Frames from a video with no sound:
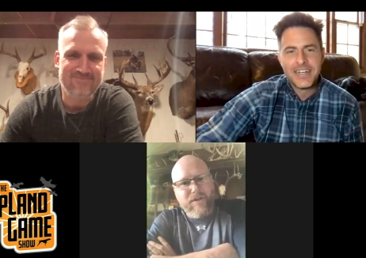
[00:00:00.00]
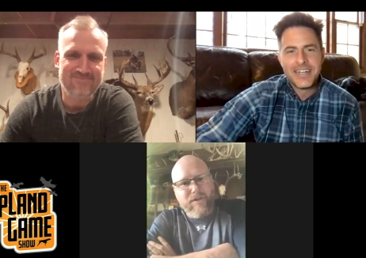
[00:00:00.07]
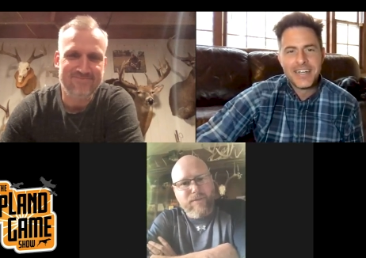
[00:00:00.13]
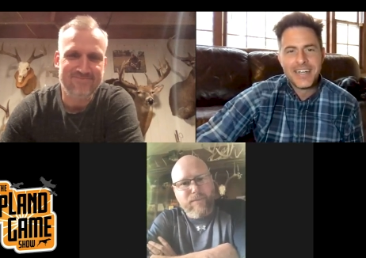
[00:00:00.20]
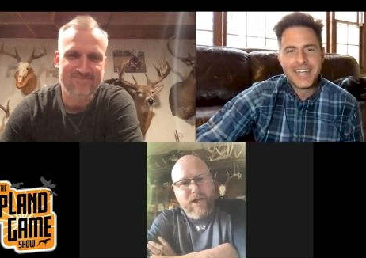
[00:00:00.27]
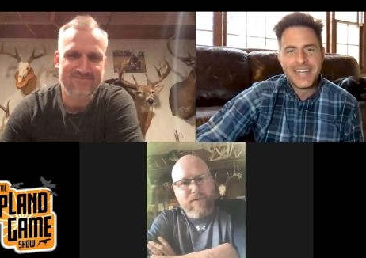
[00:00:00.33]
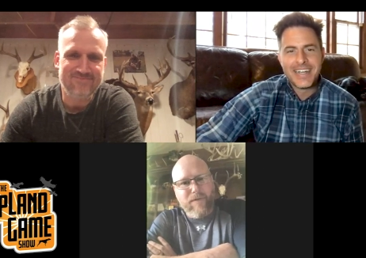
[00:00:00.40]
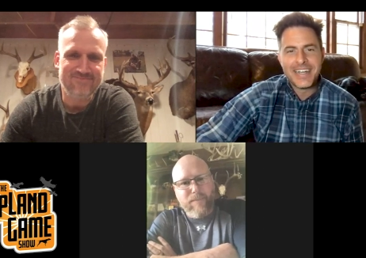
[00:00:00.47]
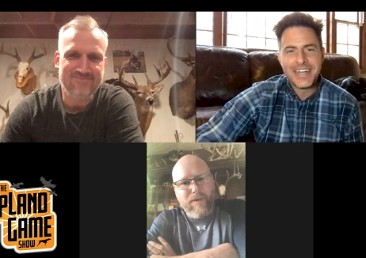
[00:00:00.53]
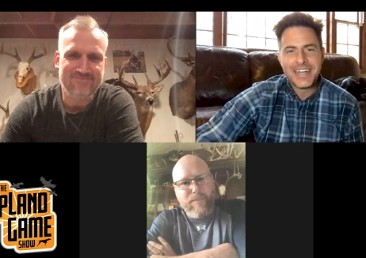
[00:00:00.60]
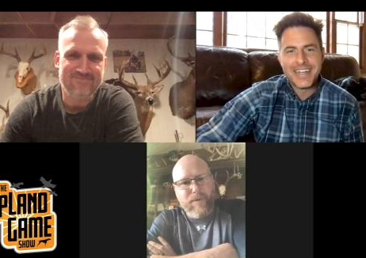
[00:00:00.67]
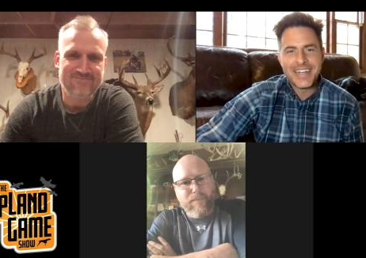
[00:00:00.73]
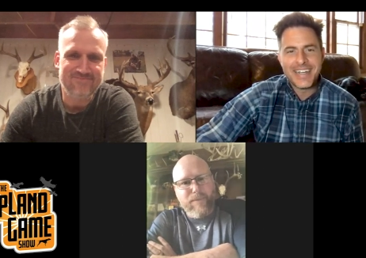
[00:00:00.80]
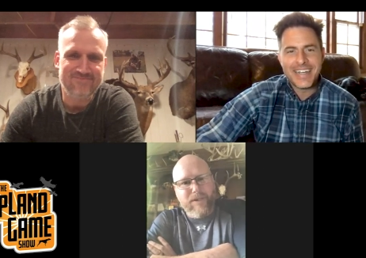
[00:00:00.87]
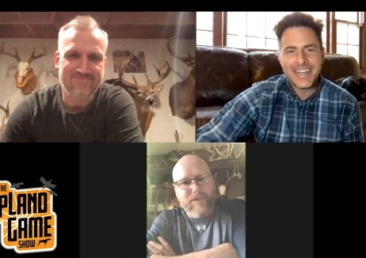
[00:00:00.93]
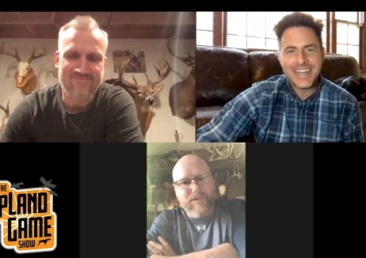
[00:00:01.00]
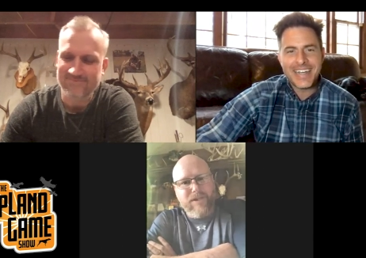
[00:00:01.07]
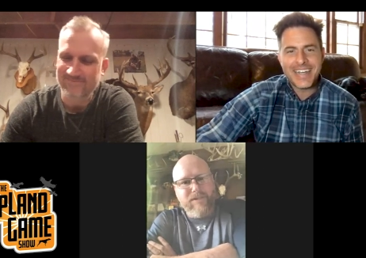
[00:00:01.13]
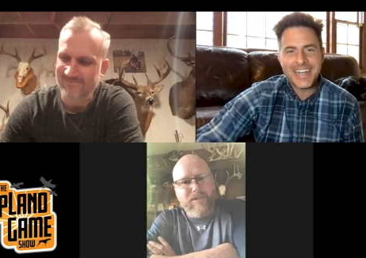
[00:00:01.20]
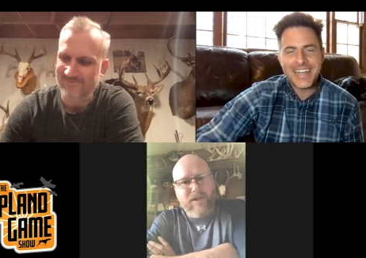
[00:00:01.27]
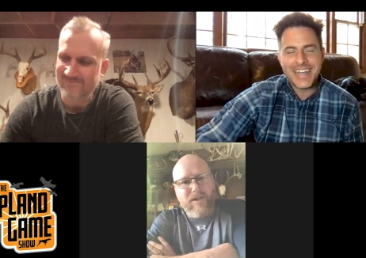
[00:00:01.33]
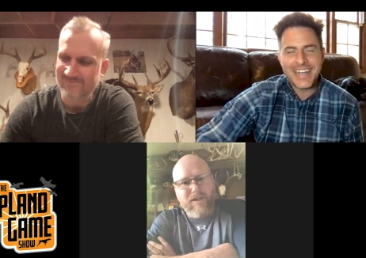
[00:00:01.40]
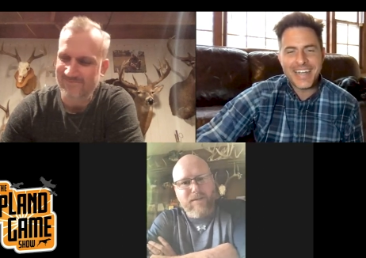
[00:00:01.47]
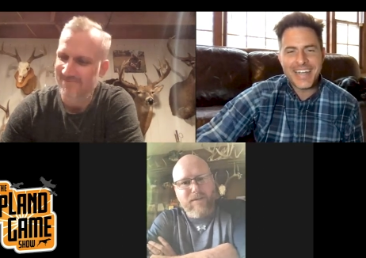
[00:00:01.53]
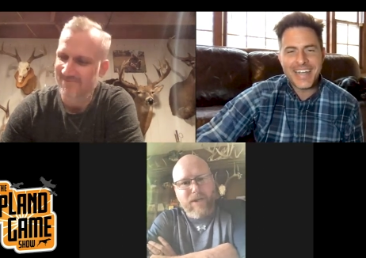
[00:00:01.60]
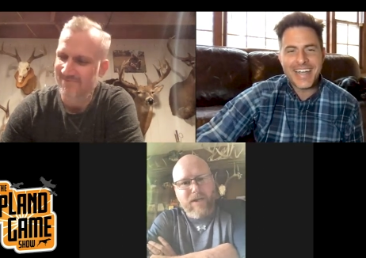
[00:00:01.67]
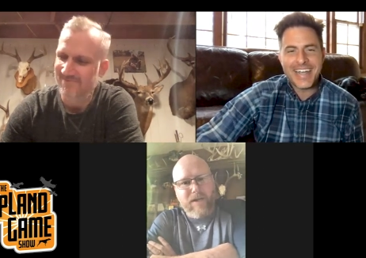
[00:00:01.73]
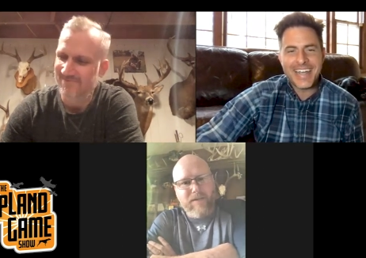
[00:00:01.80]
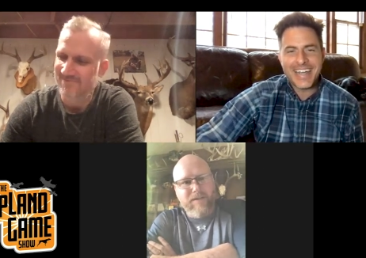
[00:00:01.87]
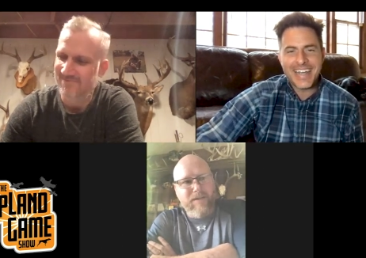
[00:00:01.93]
Speaker 1: You might remember me ch- talking
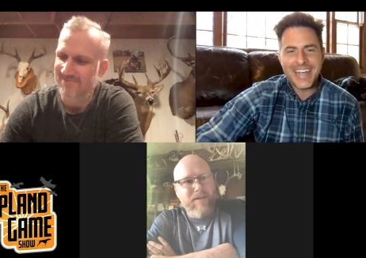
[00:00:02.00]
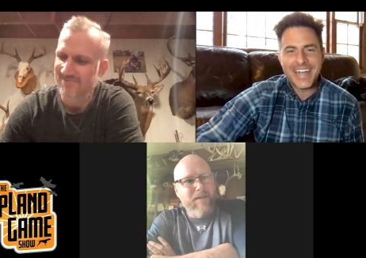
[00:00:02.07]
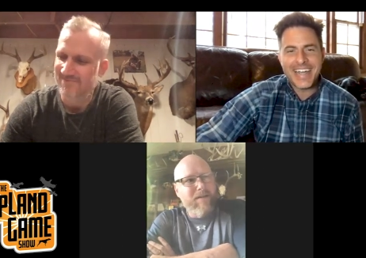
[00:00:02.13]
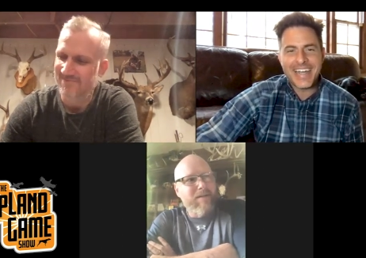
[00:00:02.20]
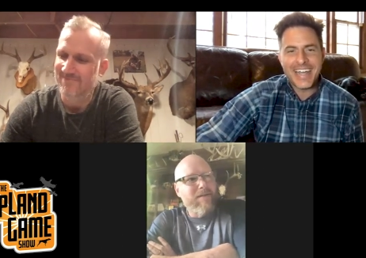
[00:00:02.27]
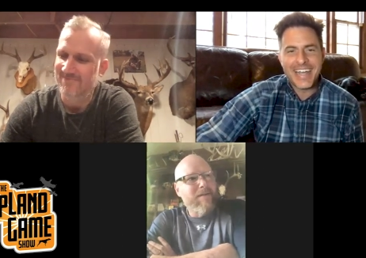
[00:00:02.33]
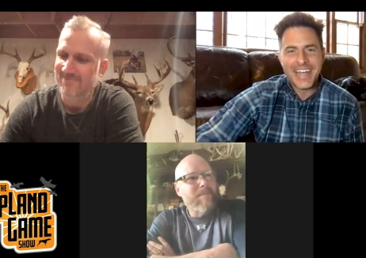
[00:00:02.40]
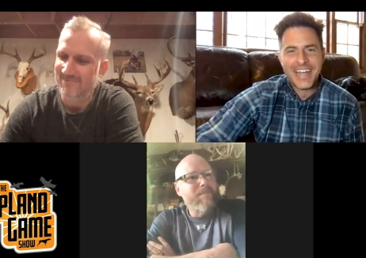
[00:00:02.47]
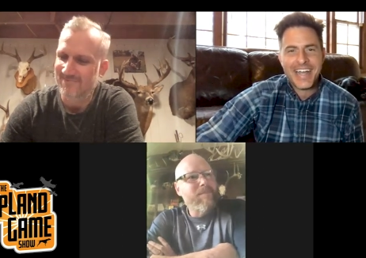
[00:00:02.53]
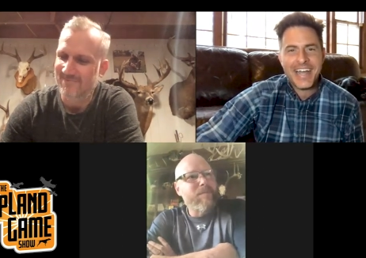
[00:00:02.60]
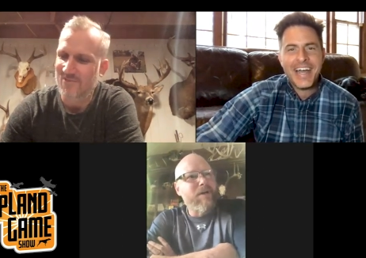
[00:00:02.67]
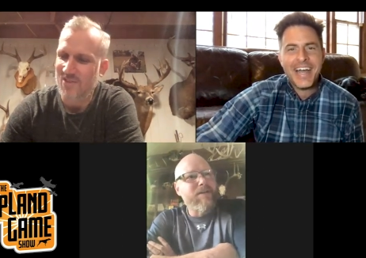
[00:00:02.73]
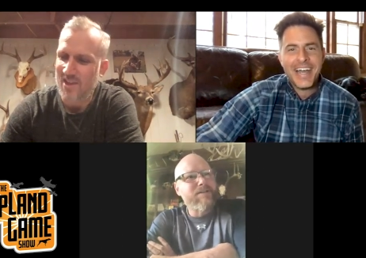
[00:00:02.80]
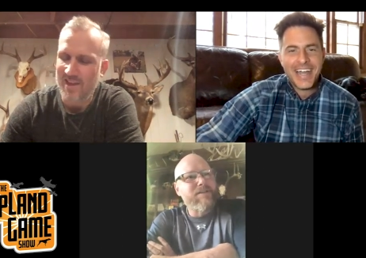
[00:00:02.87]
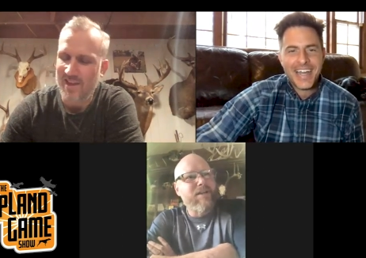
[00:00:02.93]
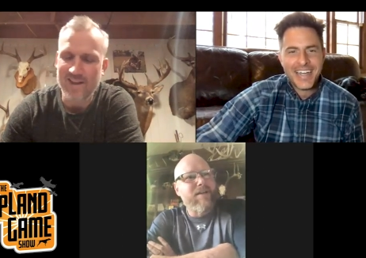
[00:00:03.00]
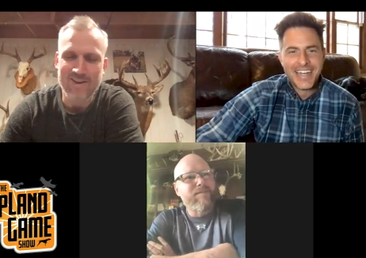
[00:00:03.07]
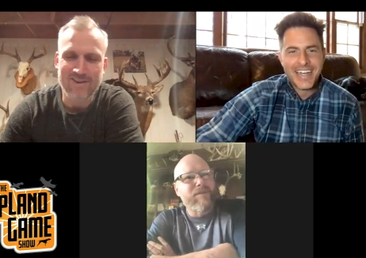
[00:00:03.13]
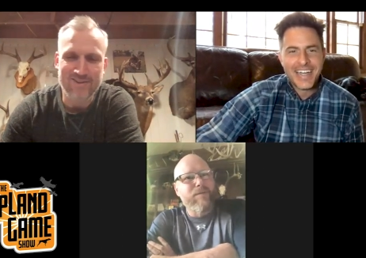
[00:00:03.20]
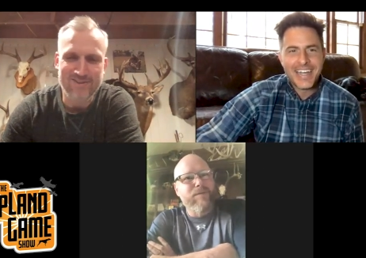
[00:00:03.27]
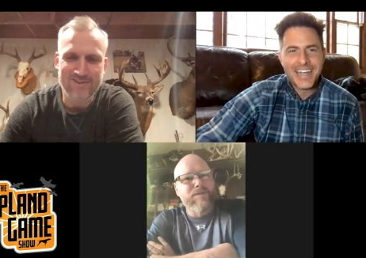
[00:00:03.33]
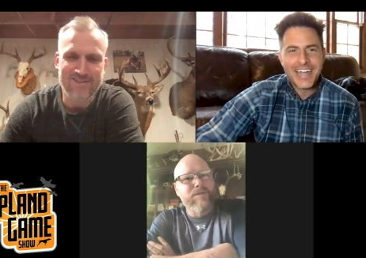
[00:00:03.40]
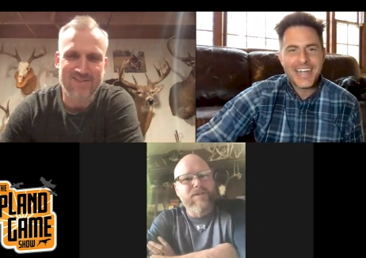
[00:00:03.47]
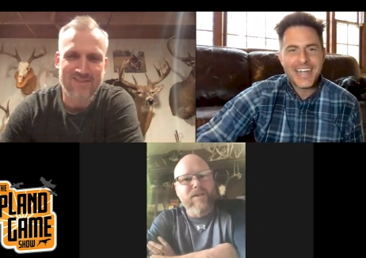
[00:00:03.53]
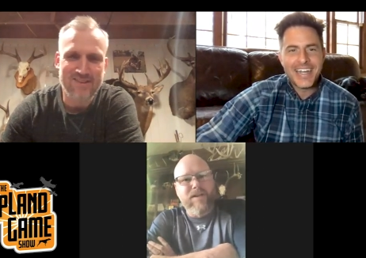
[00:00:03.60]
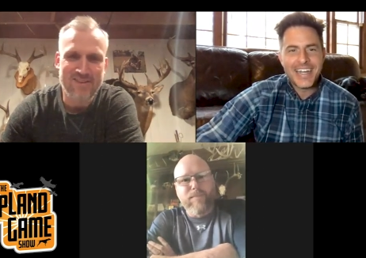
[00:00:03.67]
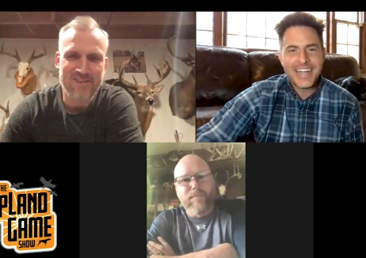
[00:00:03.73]
about my safety was kind of